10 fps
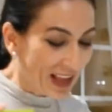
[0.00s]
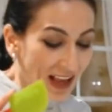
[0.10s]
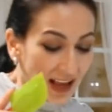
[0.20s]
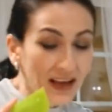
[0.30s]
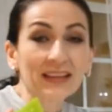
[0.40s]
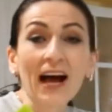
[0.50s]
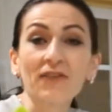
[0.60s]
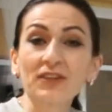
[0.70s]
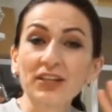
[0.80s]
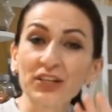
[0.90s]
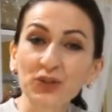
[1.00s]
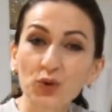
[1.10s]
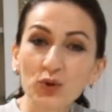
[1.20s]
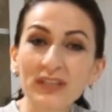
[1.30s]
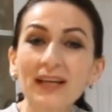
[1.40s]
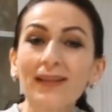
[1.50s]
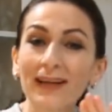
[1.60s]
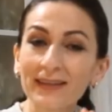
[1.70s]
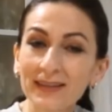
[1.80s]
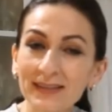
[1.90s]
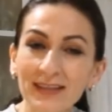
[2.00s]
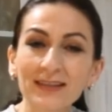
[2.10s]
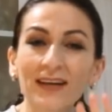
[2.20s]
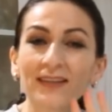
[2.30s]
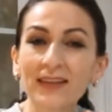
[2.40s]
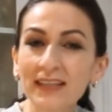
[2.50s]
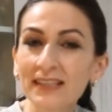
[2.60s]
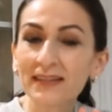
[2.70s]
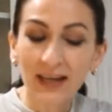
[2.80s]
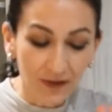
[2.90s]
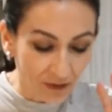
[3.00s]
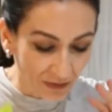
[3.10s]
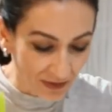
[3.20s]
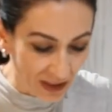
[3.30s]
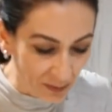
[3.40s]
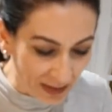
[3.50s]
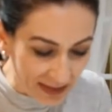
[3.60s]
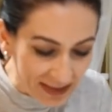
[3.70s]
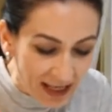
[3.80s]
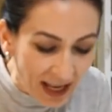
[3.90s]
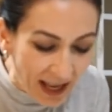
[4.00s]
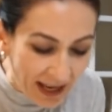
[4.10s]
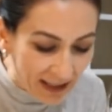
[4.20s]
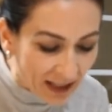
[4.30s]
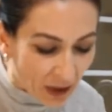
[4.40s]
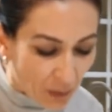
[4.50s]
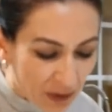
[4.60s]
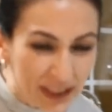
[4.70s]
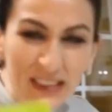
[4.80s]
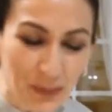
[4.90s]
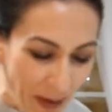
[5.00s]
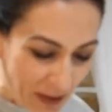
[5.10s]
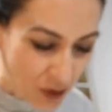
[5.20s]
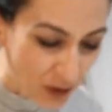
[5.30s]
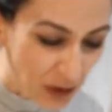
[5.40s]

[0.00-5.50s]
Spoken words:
and after it cooks, let it set at least 10-15 minutes. And with the spatula,